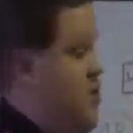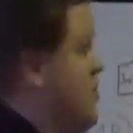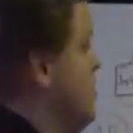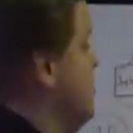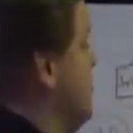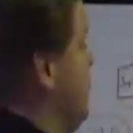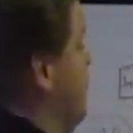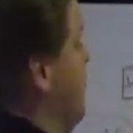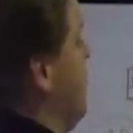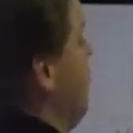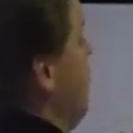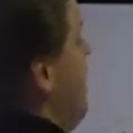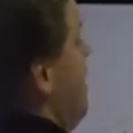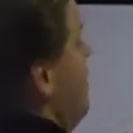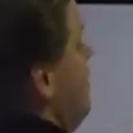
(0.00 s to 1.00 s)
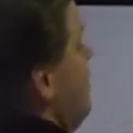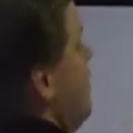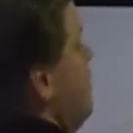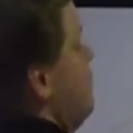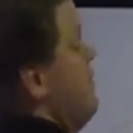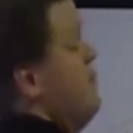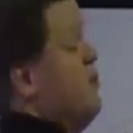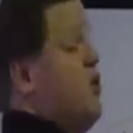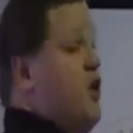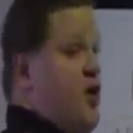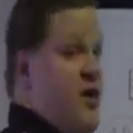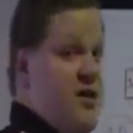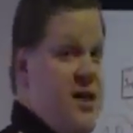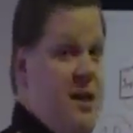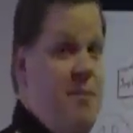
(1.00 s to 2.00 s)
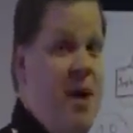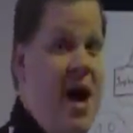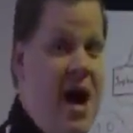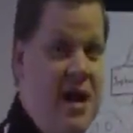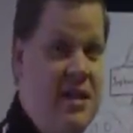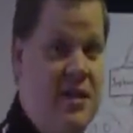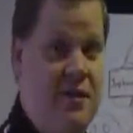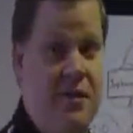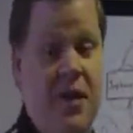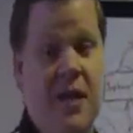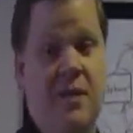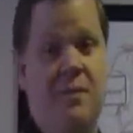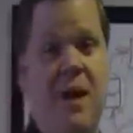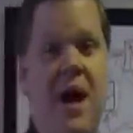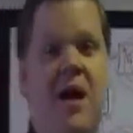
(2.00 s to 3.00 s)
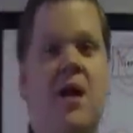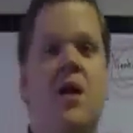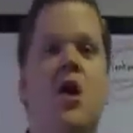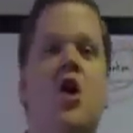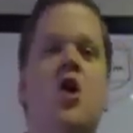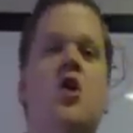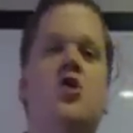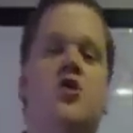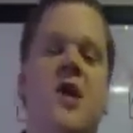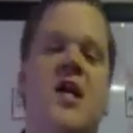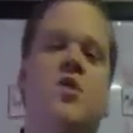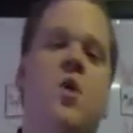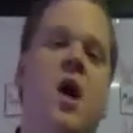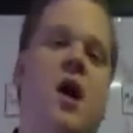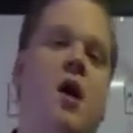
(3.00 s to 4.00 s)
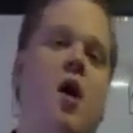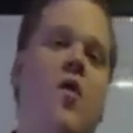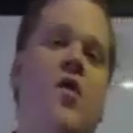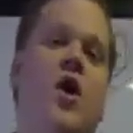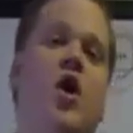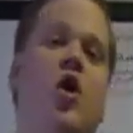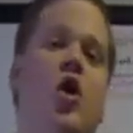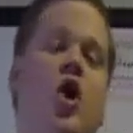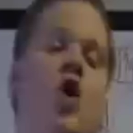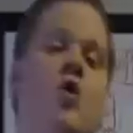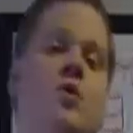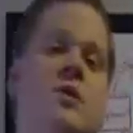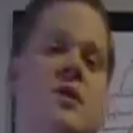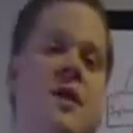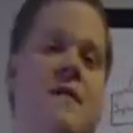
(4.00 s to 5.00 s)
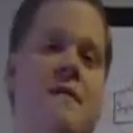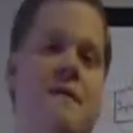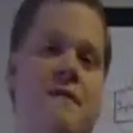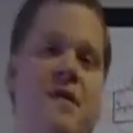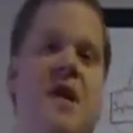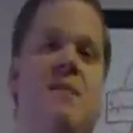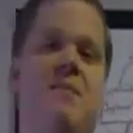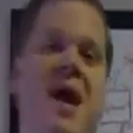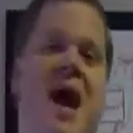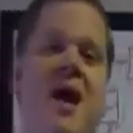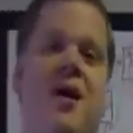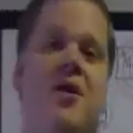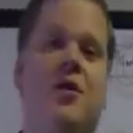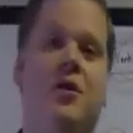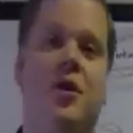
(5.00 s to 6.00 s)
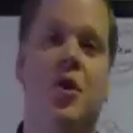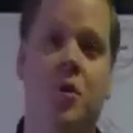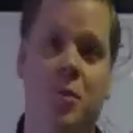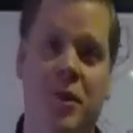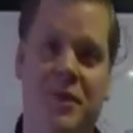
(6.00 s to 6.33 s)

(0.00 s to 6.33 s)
So from there on, people are going to say positive things about it. So that's why I call it the closed feedback loop.